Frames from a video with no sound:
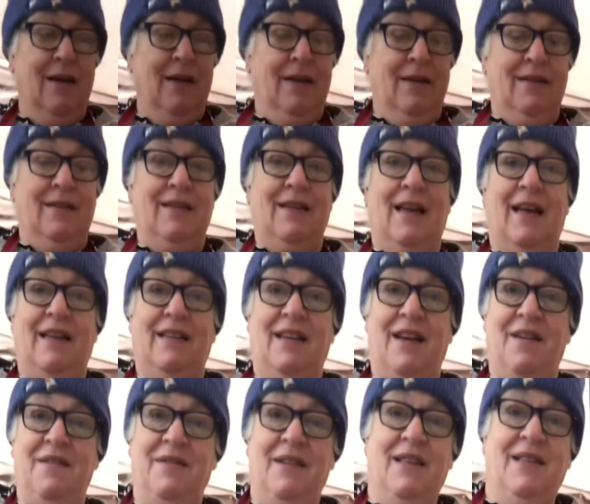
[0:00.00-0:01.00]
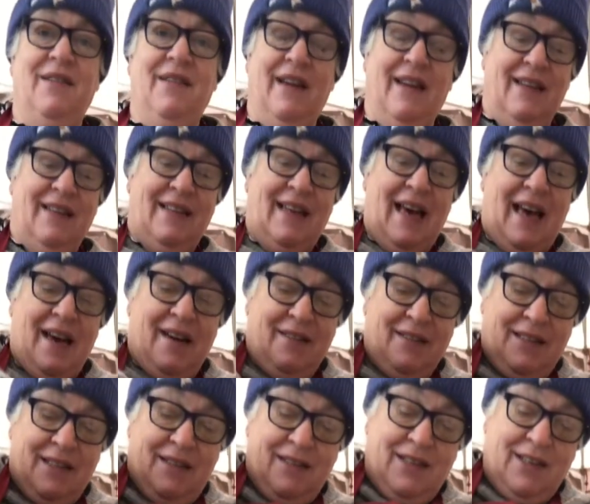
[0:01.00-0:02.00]
So let's hope this works out.
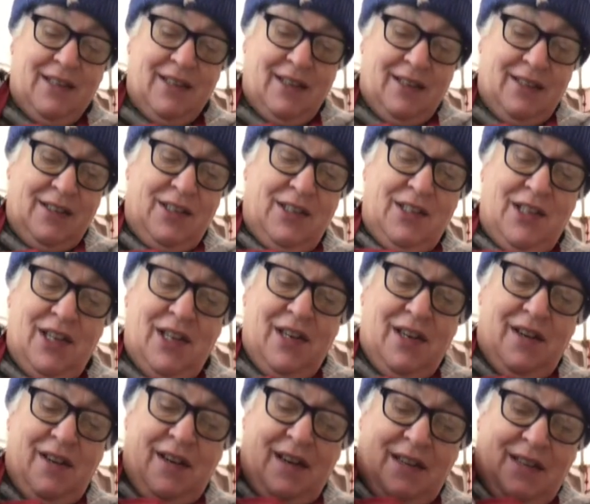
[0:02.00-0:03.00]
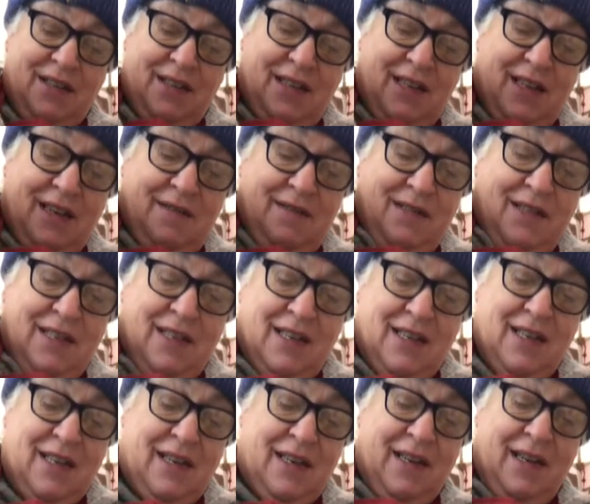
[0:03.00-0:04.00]
So just got to stir and stir and
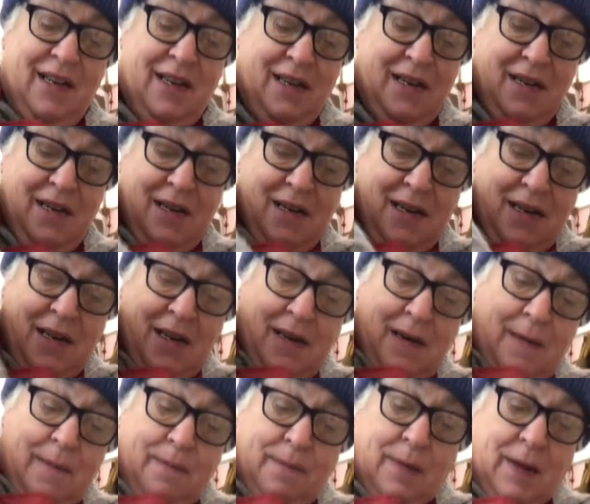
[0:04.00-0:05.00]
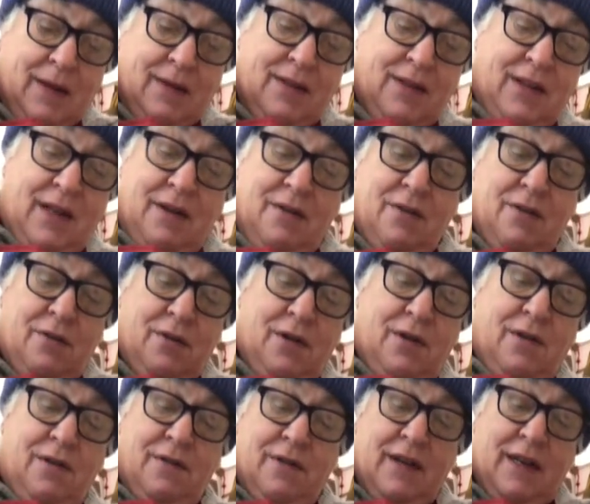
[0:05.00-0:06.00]
stir until they're all
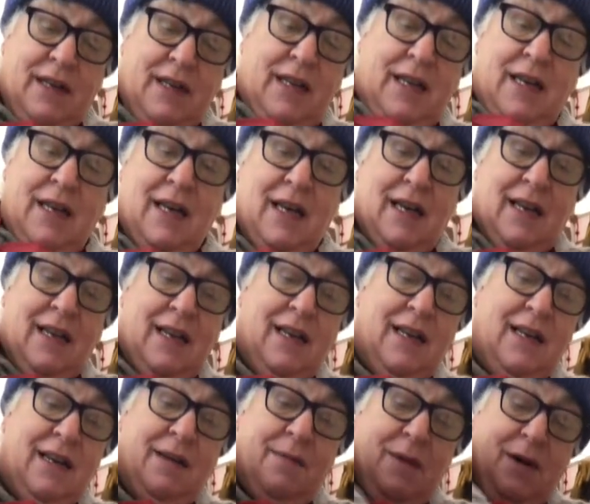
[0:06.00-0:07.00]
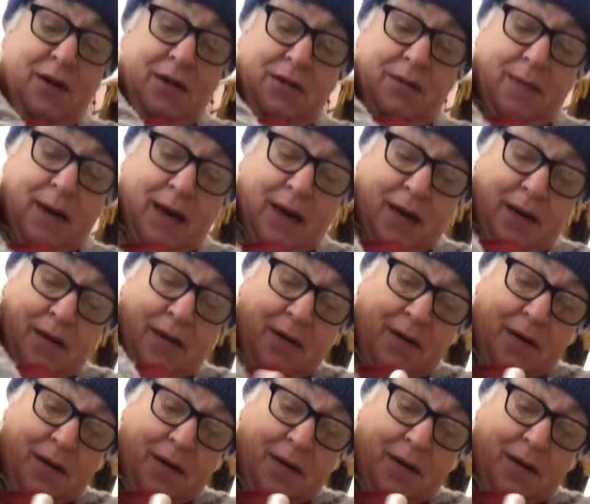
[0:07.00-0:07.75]
covered in the marshmallow